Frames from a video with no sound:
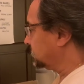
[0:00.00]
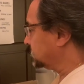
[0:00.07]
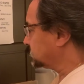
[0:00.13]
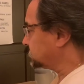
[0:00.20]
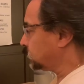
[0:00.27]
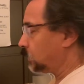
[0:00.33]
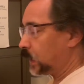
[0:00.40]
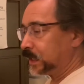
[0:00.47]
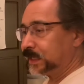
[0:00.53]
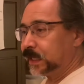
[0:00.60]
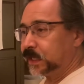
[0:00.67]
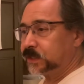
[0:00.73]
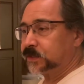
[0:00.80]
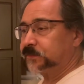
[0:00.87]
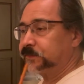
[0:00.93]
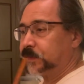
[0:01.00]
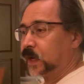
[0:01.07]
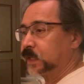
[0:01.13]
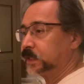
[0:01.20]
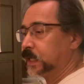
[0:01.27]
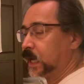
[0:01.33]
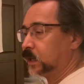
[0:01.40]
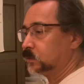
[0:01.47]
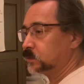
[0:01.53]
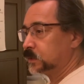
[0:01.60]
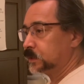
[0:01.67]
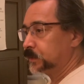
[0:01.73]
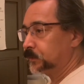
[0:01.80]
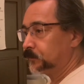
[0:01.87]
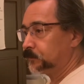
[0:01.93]
So I need to find out,
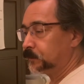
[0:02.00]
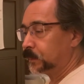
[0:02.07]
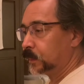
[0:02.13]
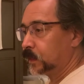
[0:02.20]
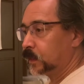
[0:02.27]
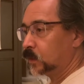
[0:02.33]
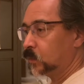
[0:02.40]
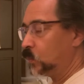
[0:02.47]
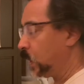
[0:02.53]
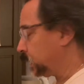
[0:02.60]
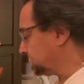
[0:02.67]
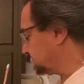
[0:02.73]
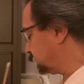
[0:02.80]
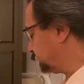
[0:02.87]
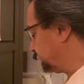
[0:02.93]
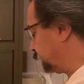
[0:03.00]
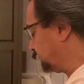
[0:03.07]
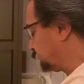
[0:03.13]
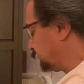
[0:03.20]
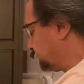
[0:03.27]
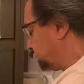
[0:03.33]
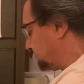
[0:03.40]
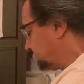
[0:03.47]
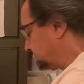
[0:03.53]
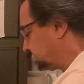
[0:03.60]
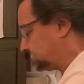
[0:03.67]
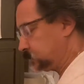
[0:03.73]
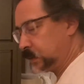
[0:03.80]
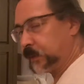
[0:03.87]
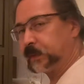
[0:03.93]
well, first of all,
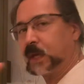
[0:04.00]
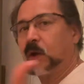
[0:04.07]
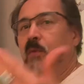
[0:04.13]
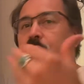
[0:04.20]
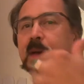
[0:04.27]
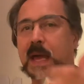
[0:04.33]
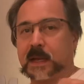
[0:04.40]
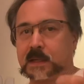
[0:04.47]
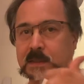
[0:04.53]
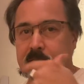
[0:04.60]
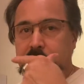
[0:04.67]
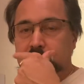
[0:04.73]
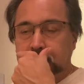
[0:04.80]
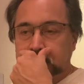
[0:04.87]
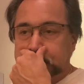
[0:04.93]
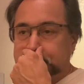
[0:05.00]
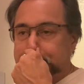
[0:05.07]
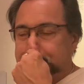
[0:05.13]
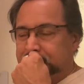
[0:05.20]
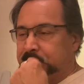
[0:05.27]
let me go back a little bit.